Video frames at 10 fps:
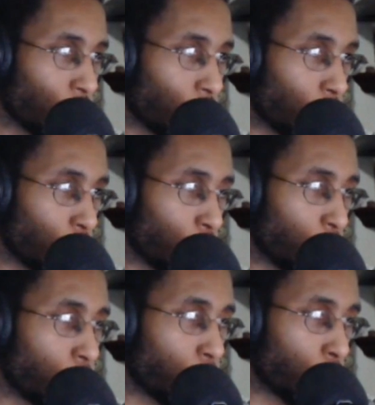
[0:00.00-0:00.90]
So it
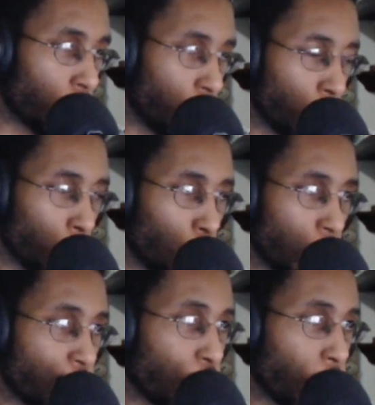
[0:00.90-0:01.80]
just proves there's a
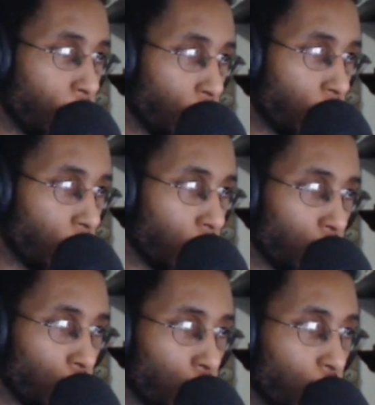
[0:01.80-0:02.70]
wiki for everything,
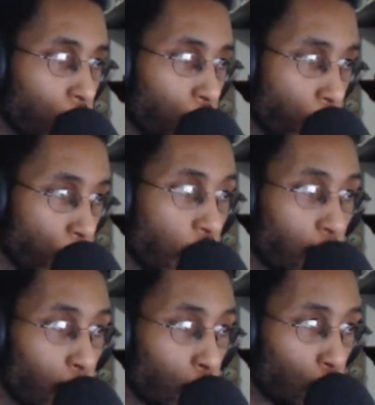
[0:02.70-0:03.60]
because there's
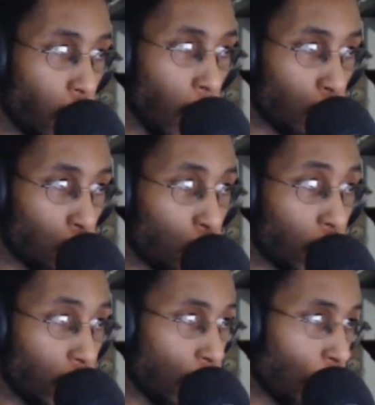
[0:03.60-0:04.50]
the Anime Traps
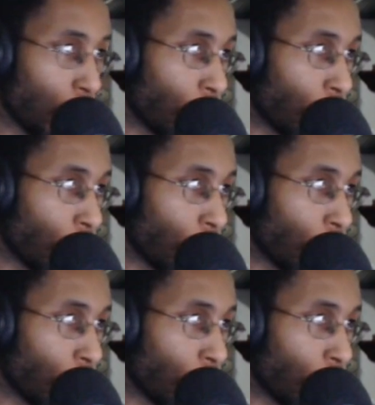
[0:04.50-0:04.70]
Wiki.